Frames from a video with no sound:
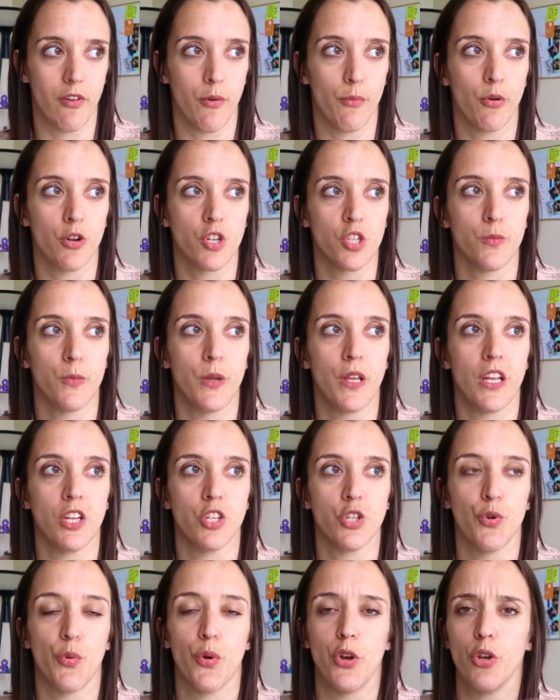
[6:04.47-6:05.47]
It pushed me
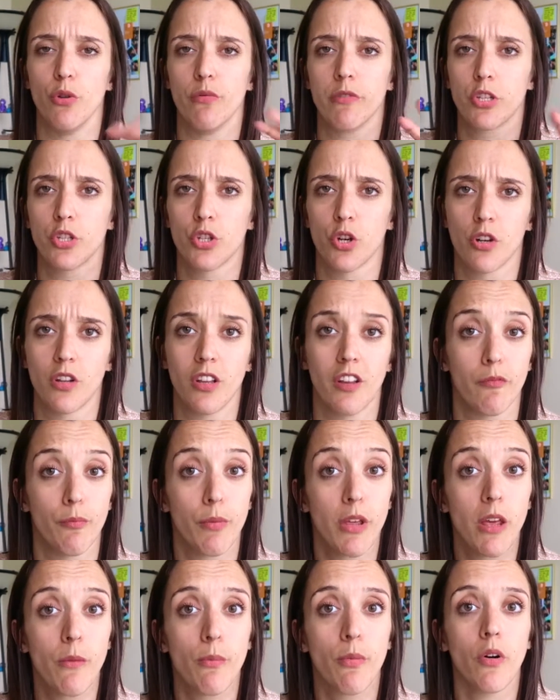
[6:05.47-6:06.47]
into a new circle of
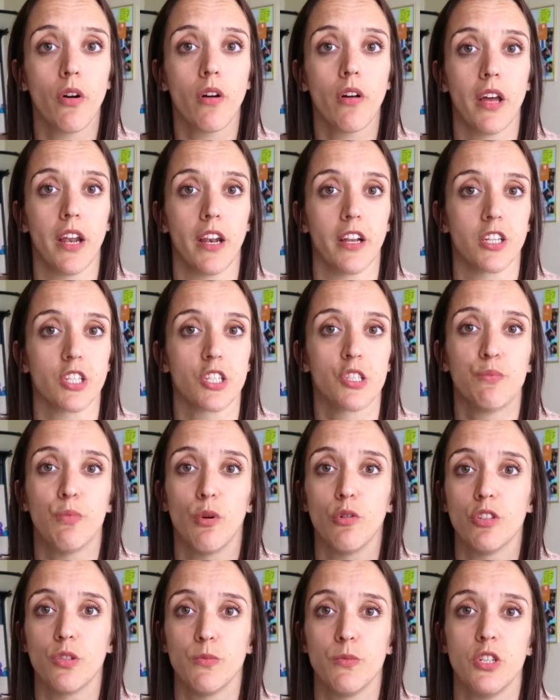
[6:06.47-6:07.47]
people. It
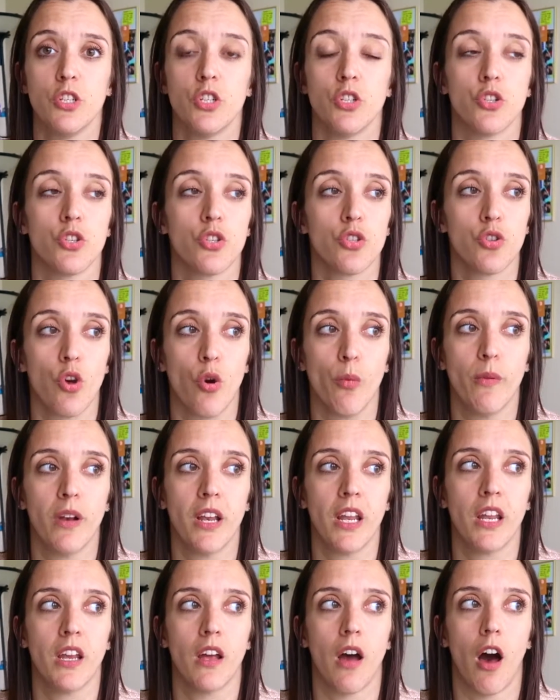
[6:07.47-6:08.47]
exposed me to so
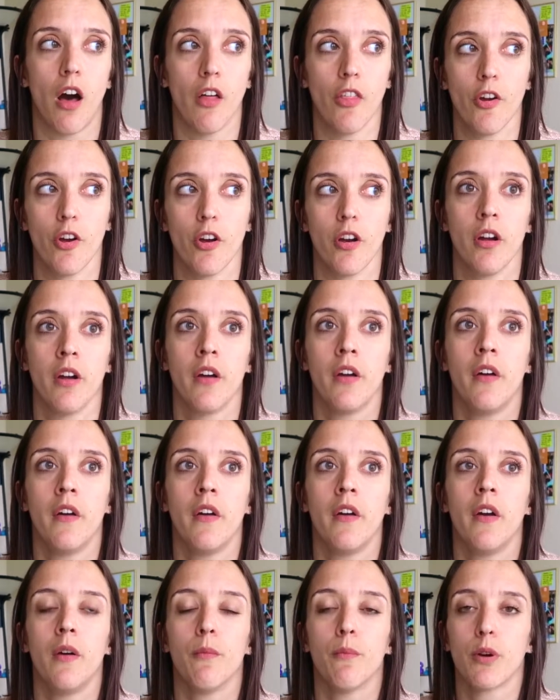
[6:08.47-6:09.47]
many other
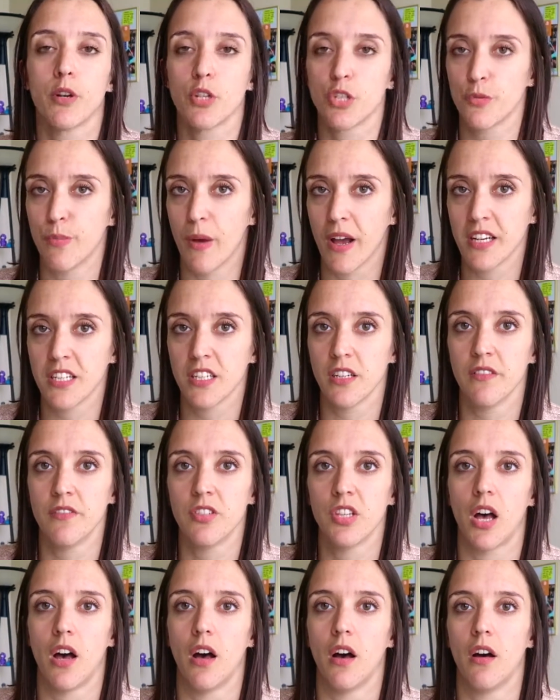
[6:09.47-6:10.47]

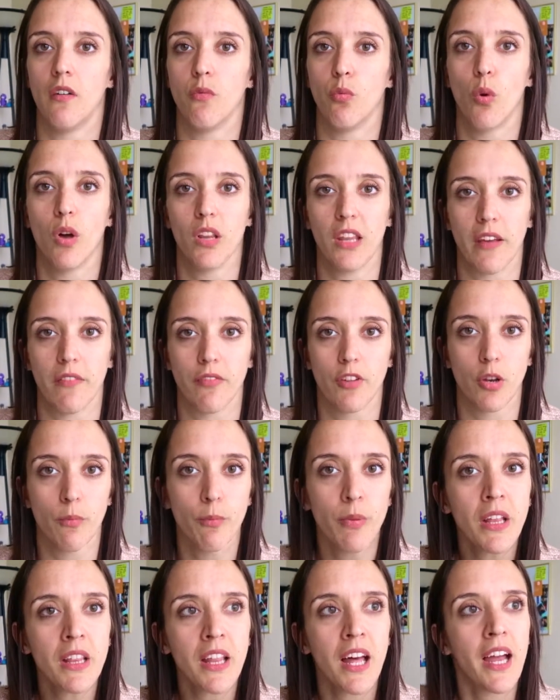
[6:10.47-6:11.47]
perspectives of what life could
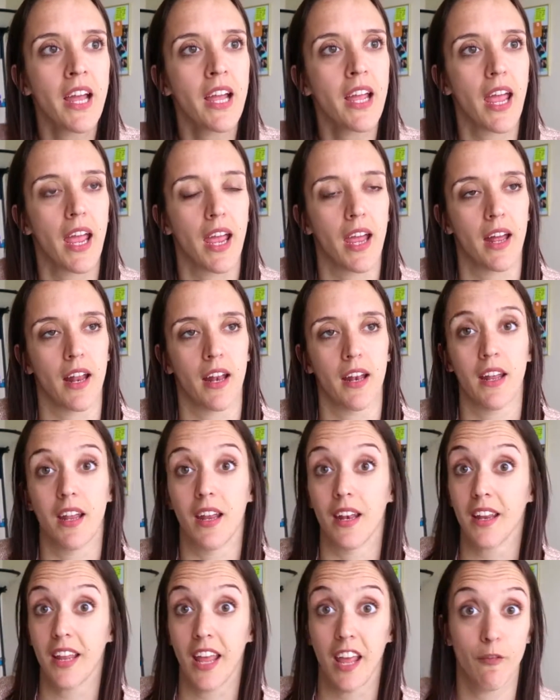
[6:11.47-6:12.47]
be like and
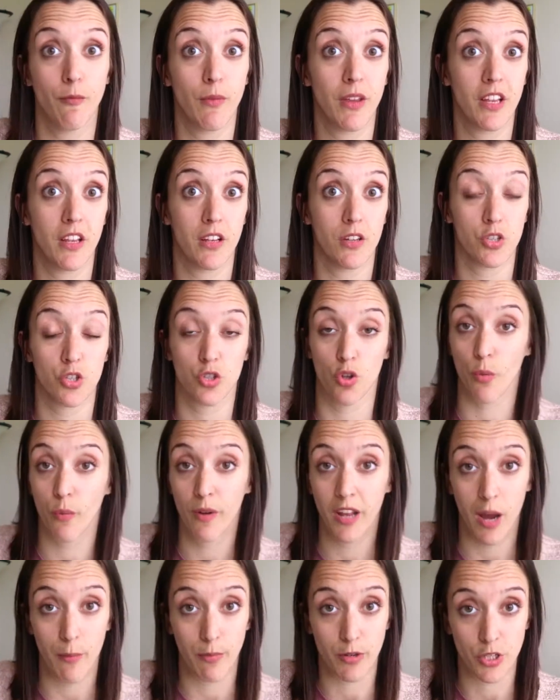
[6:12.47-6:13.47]
it gave me so
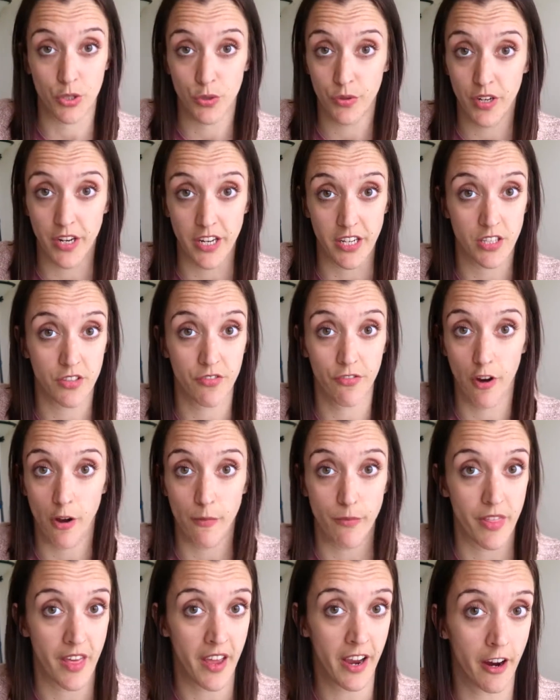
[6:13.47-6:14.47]
many opportunities
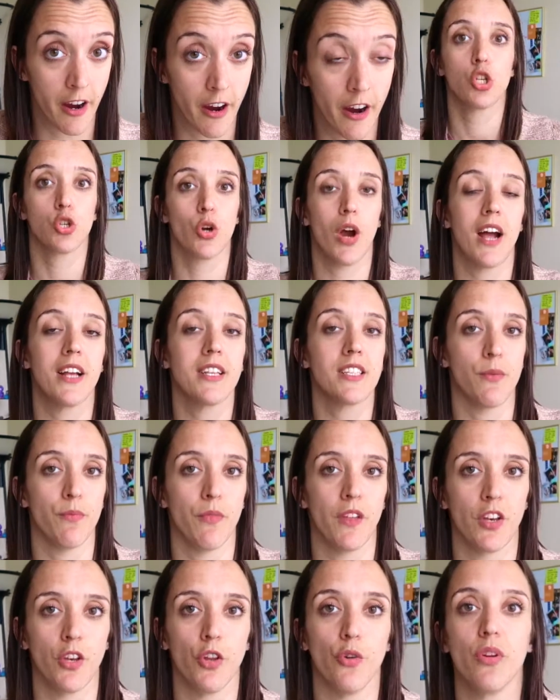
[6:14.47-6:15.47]
from there. Try
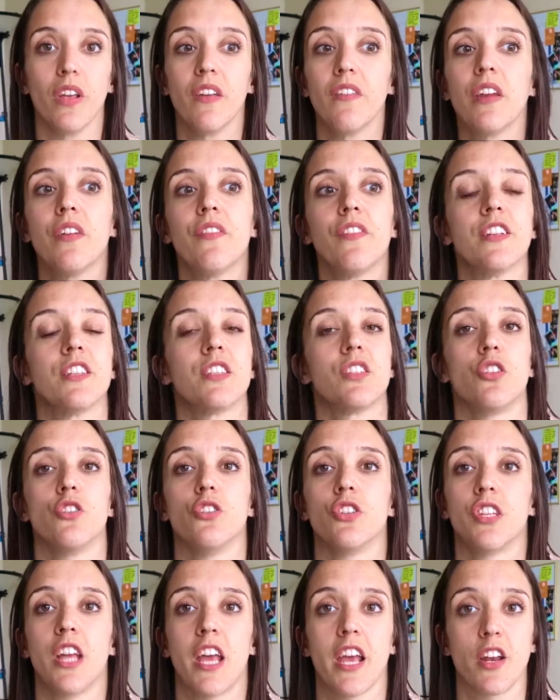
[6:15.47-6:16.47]
something new, even if it's to
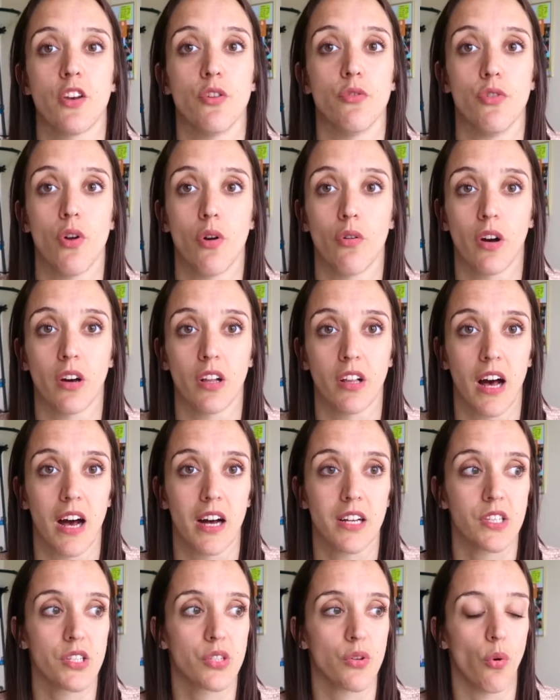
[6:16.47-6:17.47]
just take a new yoga
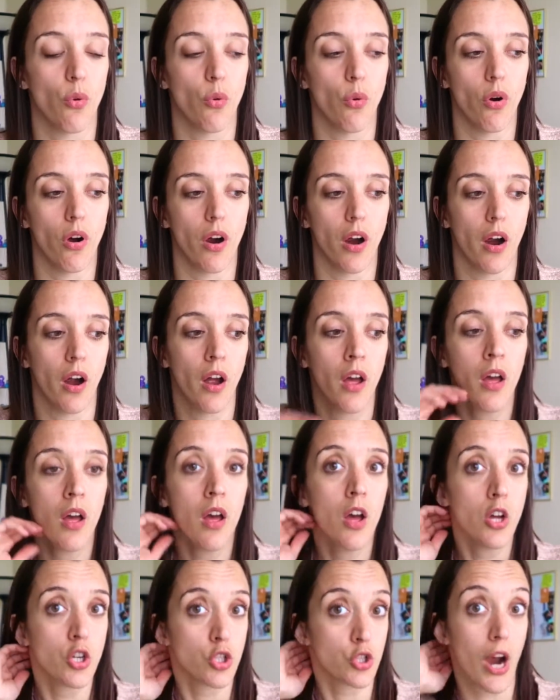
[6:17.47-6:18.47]
class or
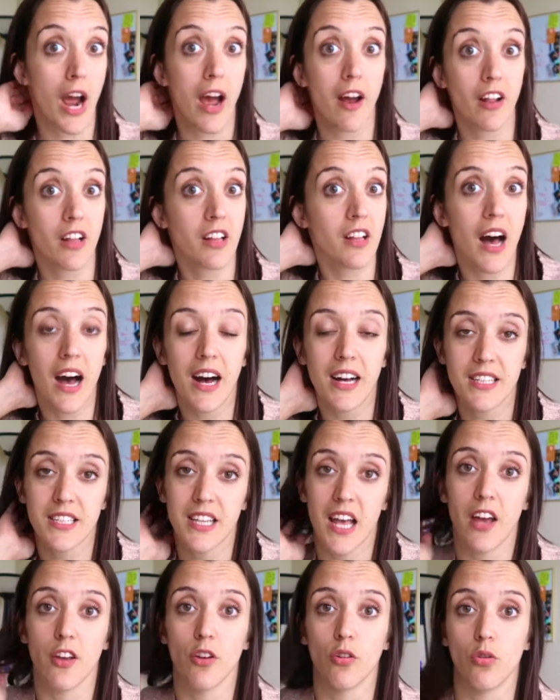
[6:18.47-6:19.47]
try out a class
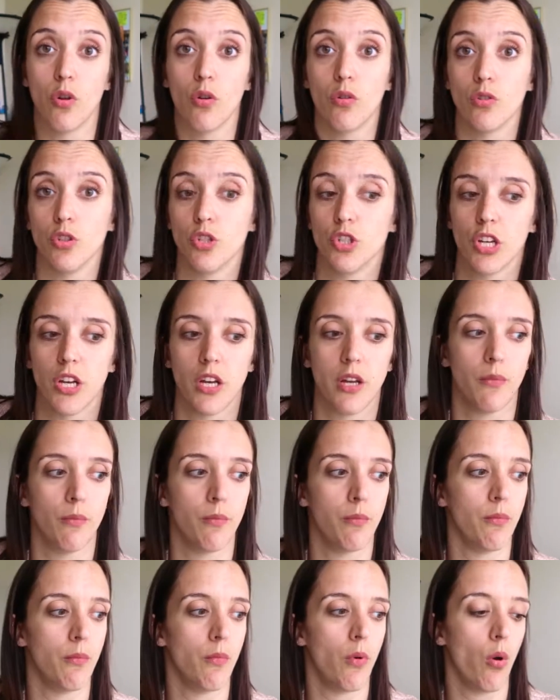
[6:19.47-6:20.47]
at your local
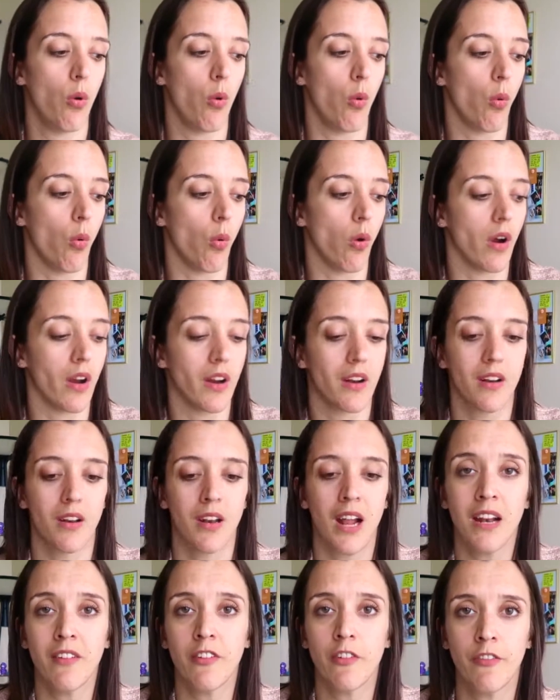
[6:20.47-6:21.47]
gym or
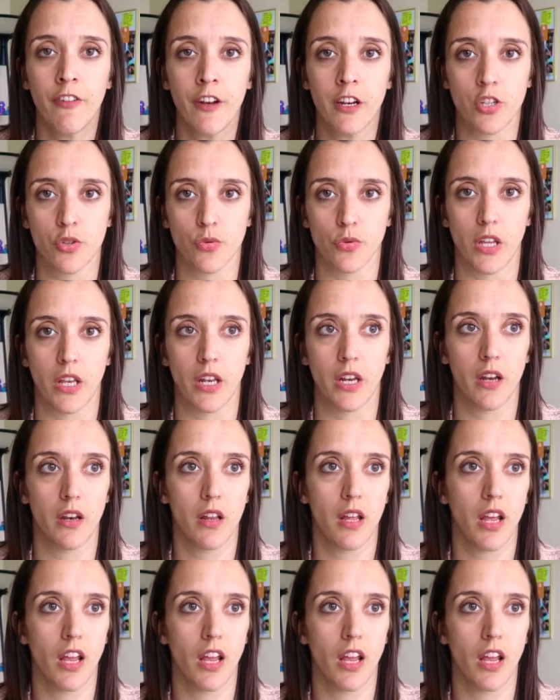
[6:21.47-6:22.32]
not even fitness related.